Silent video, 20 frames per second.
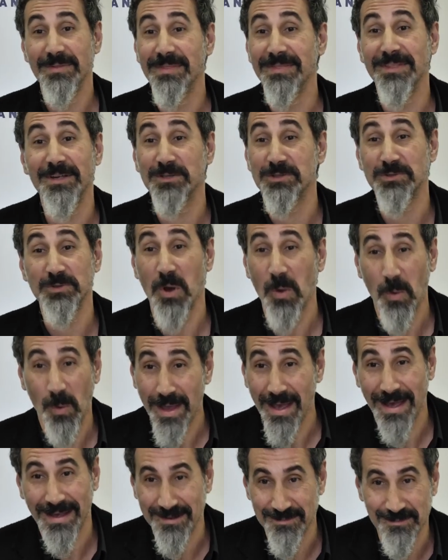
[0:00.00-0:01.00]
there's no
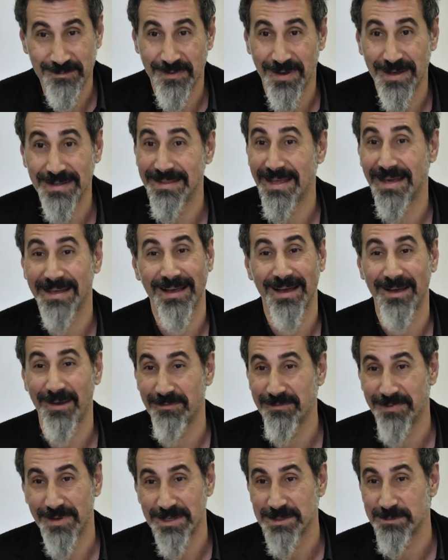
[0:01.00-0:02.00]
way I can find that guy
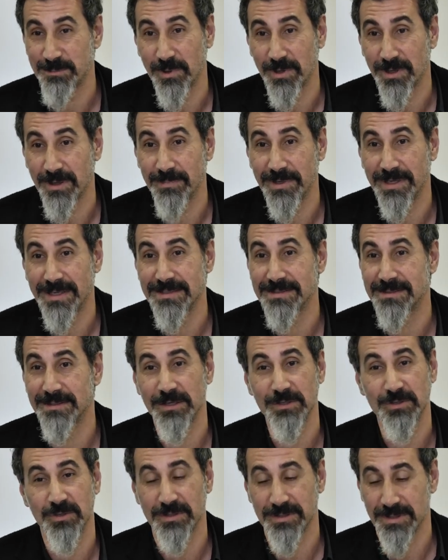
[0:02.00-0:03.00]
on Facebook, because
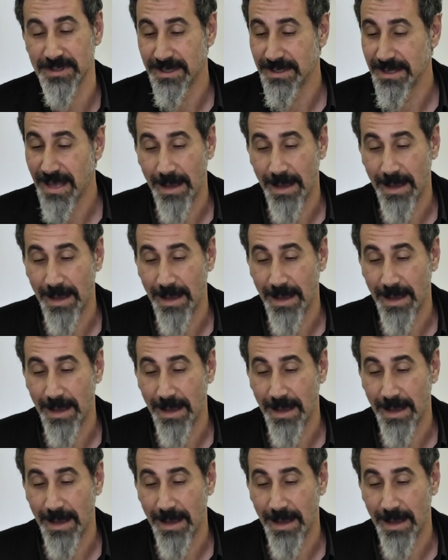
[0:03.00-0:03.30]
there's just,